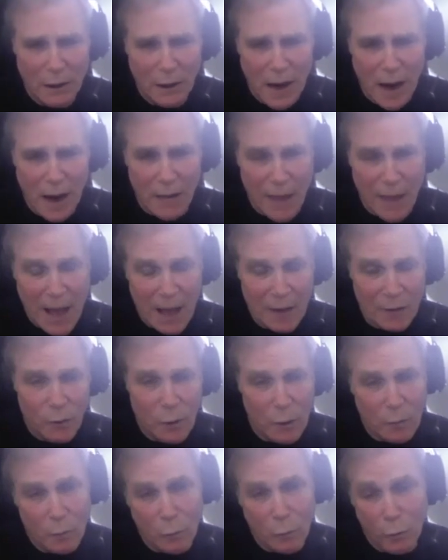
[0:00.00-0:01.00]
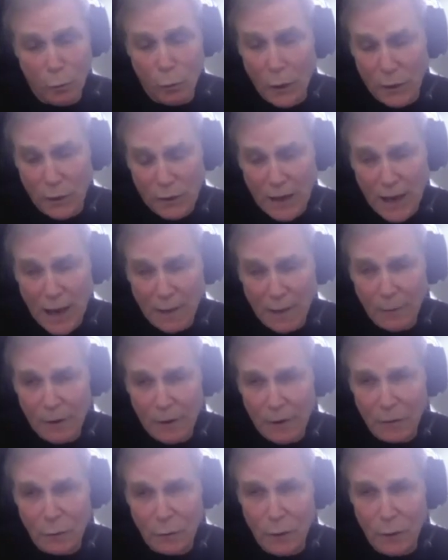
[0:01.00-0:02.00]
And that's where what's happened
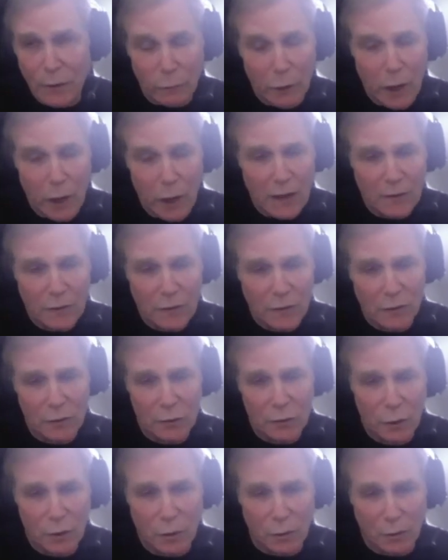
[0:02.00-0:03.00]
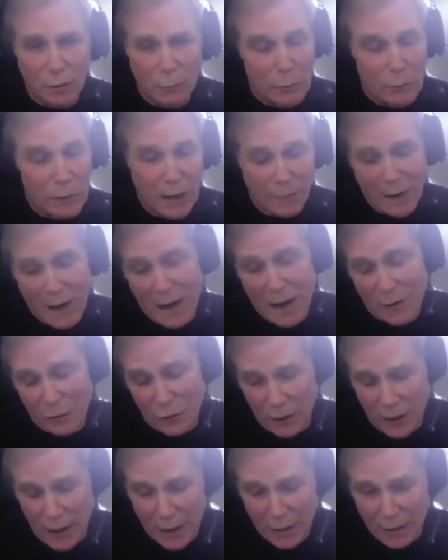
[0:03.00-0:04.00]
is we've lost control. We never
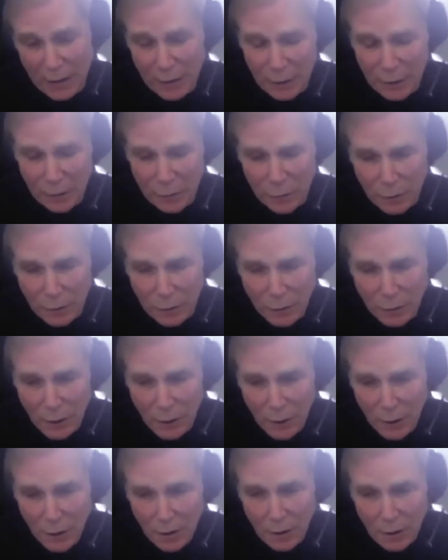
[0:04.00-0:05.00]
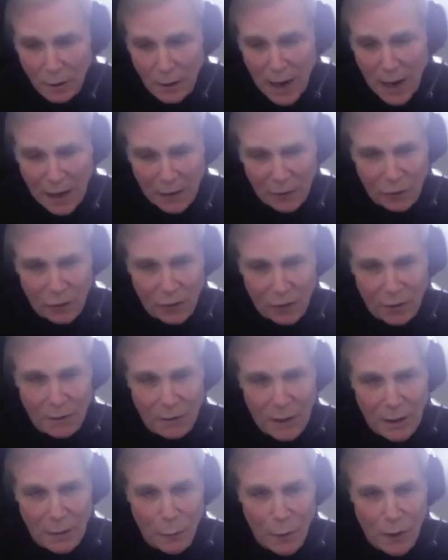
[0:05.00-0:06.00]
actually had the control. Actually,
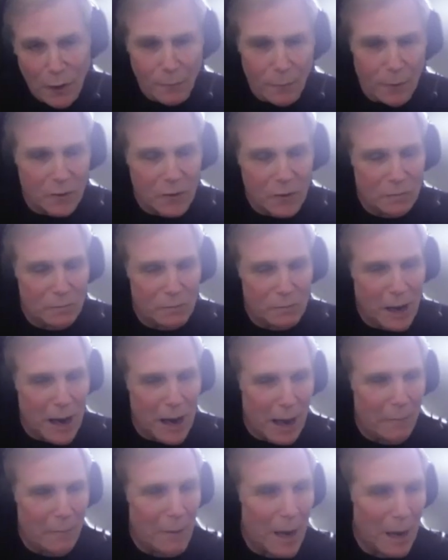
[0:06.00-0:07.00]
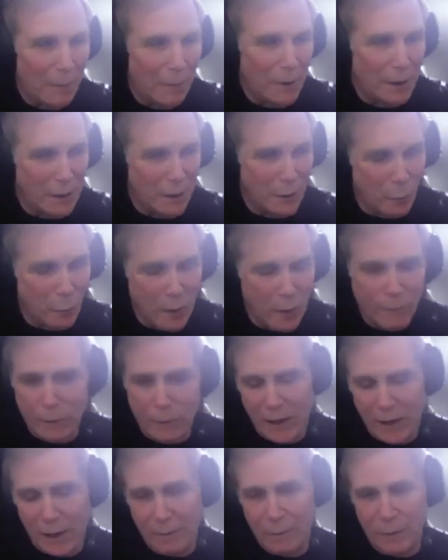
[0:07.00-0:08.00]
we've been, uh, in my opinion, we've
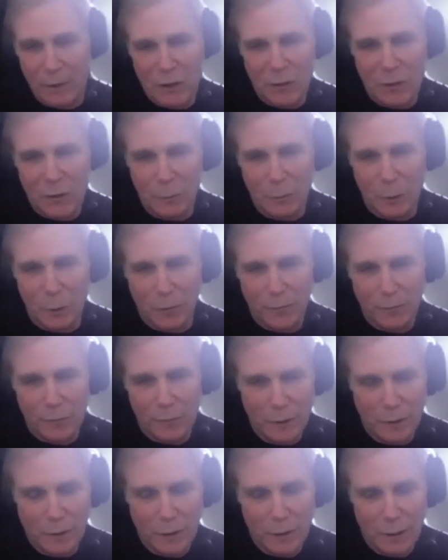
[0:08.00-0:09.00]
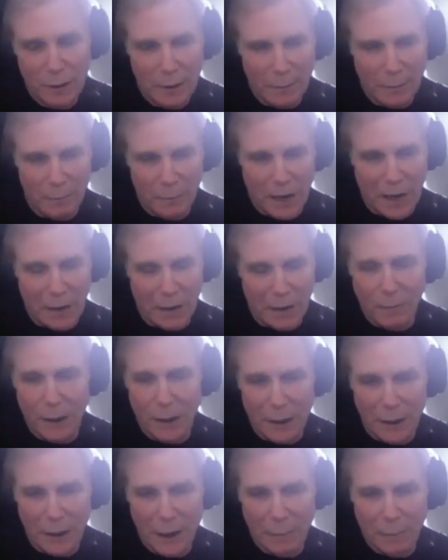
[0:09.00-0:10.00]
kind of been spoofed mm-hmm. by the
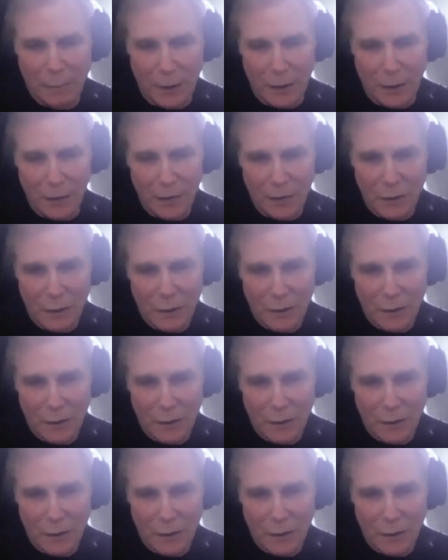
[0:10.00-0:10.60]
big companies